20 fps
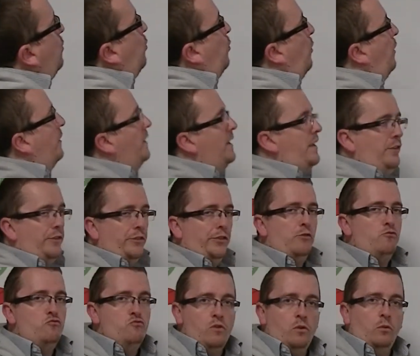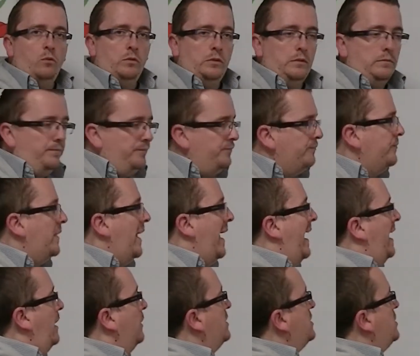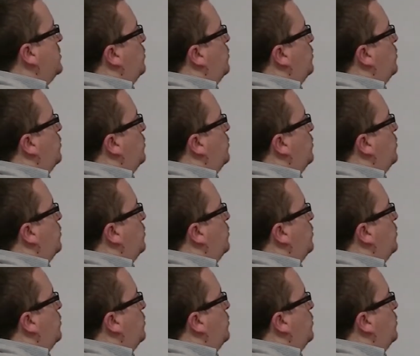what is the rule? How does